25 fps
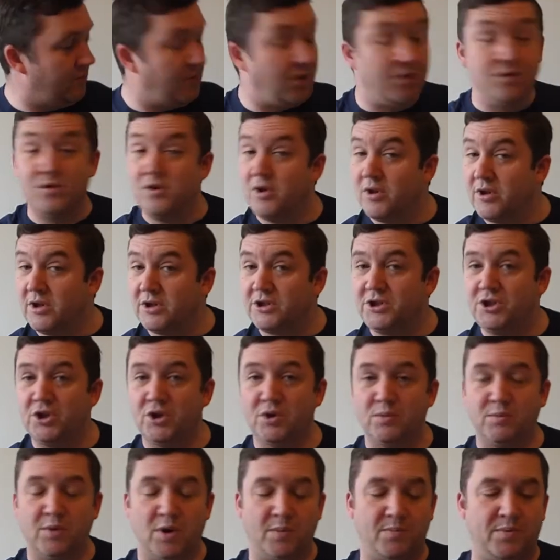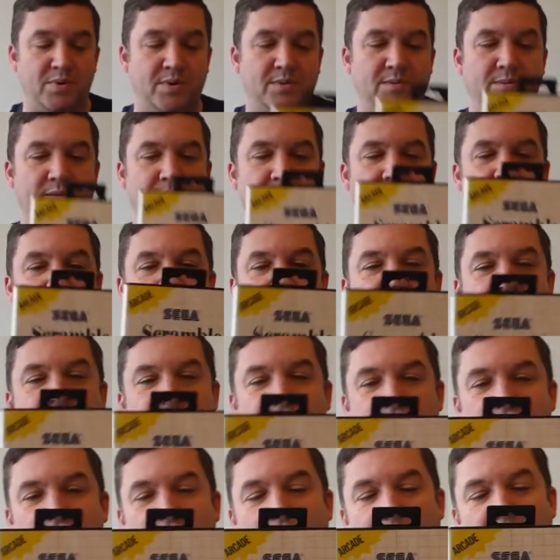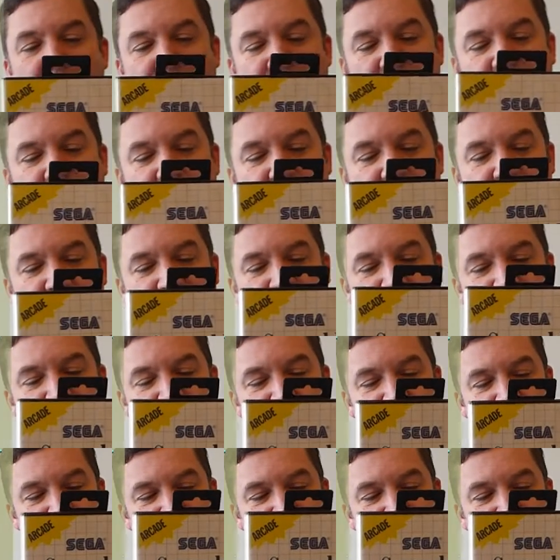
Another shoot 'em up, Scramble Spirits.